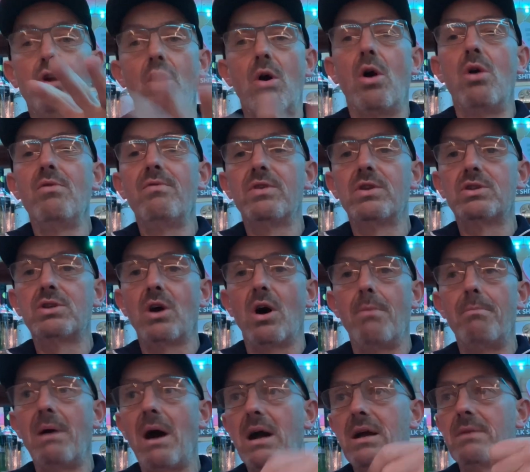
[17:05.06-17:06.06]
over the top,
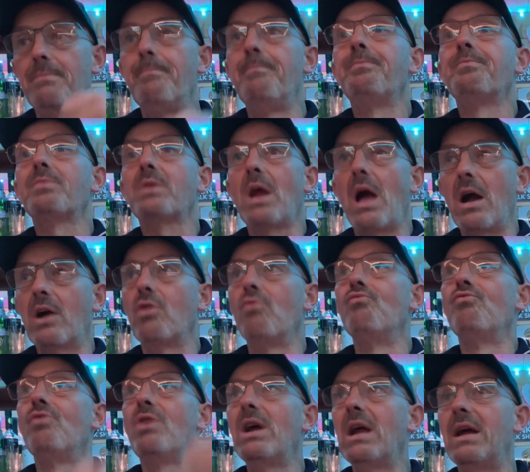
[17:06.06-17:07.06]
but I can
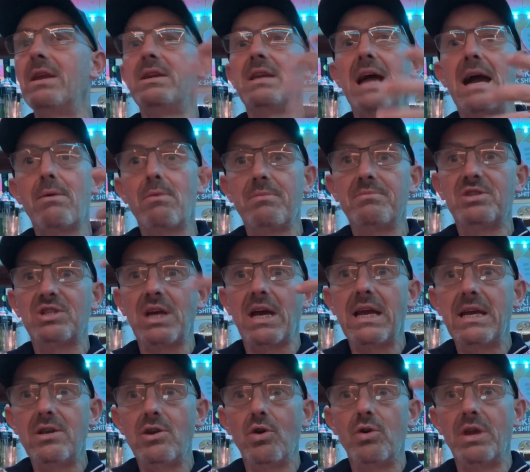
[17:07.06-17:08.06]
really, and now I'm
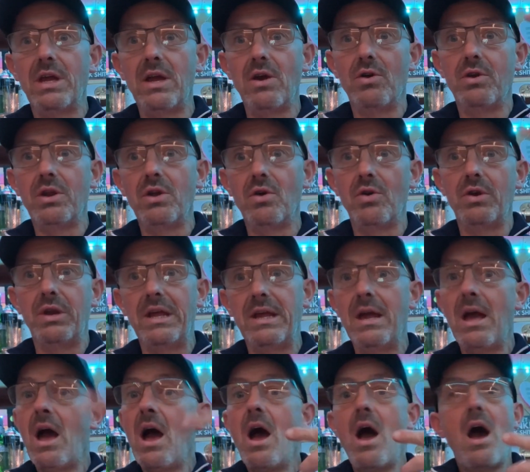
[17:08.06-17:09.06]
saying honey,
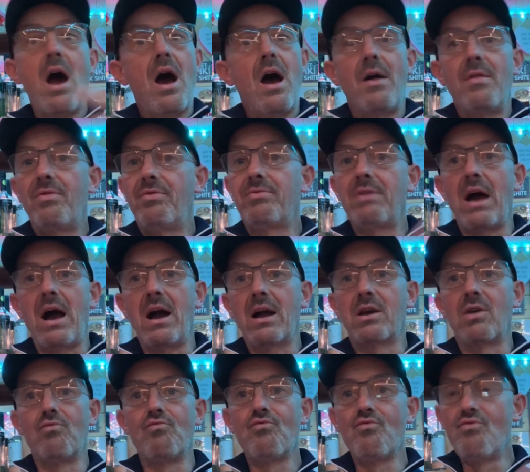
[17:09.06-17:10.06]
I
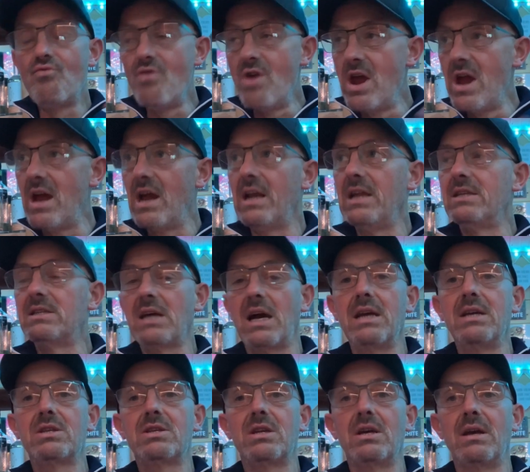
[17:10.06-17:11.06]
can really
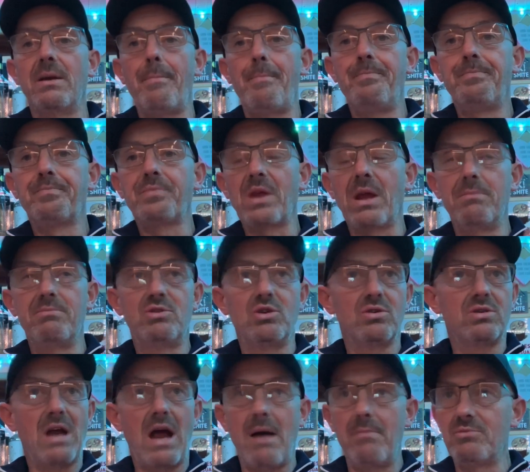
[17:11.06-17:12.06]
taste it.
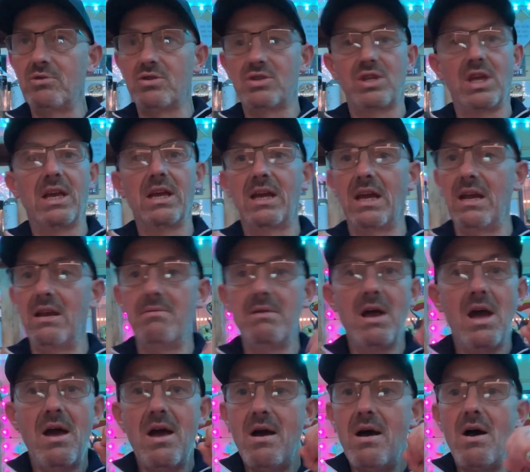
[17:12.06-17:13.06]
I'm just thinking
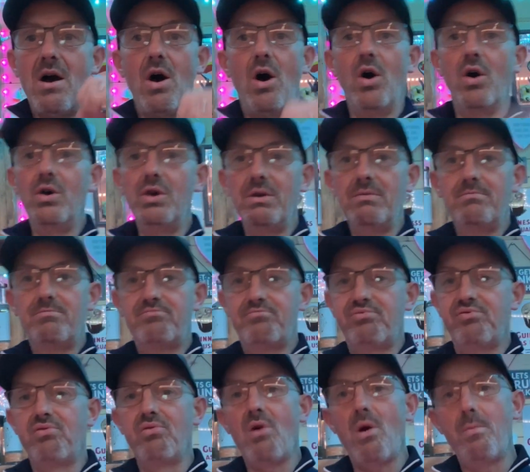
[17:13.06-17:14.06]

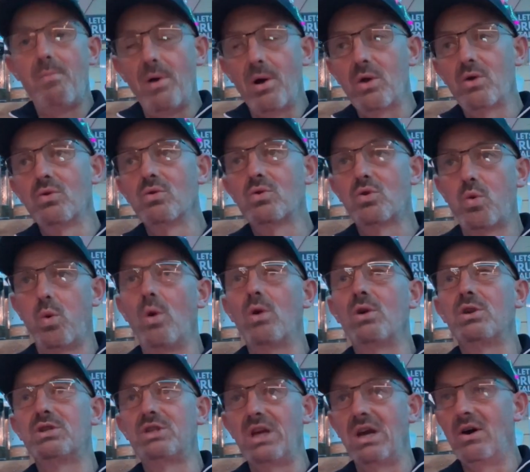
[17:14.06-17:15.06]
proper good
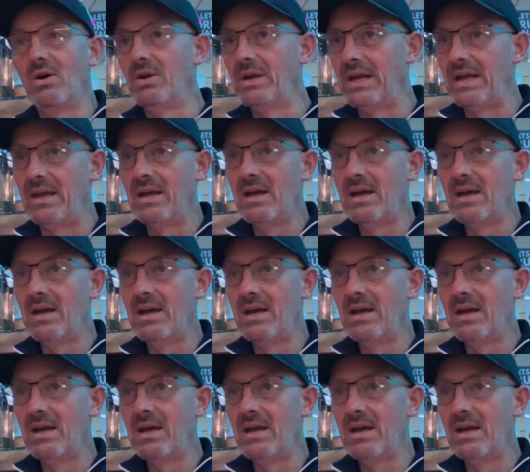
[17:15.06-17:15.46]
quality honey.